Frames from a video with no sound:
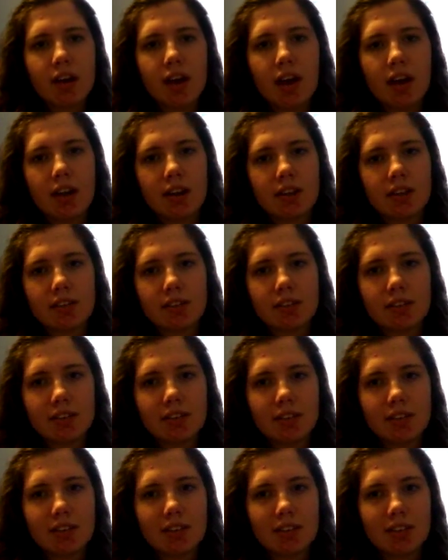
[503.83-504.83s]
And
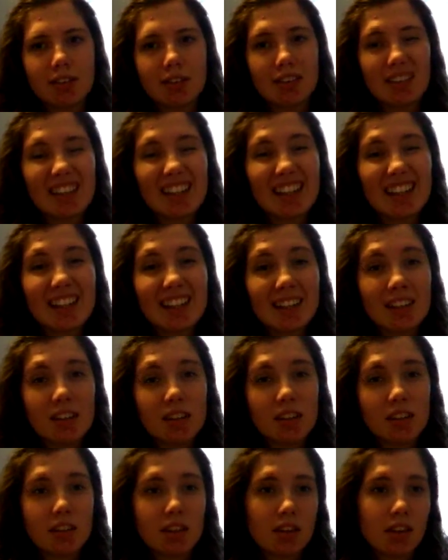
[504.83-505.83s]

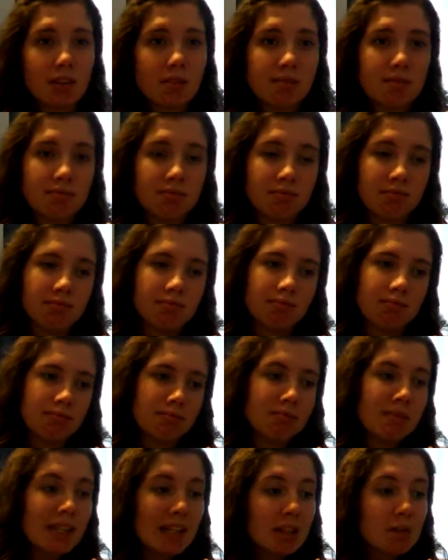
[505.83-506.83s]
the
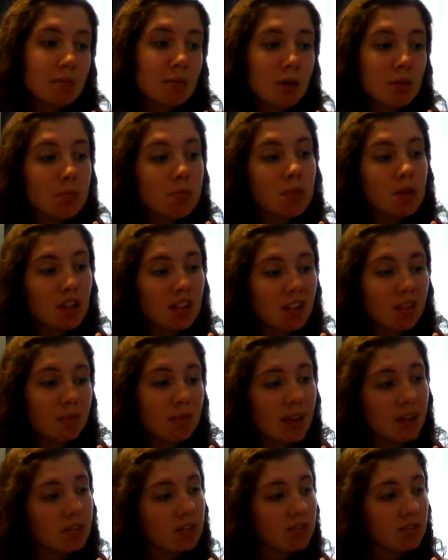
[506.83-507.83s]
minimum
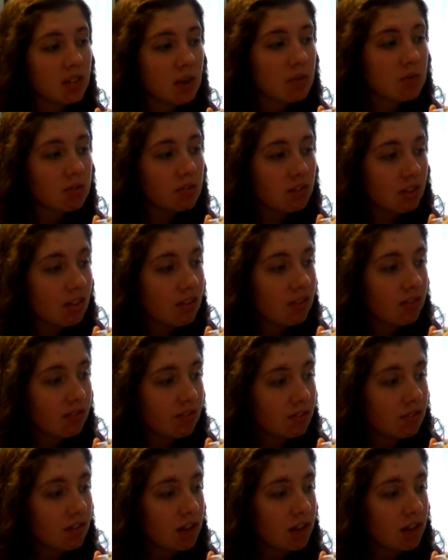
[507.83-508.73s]
amount of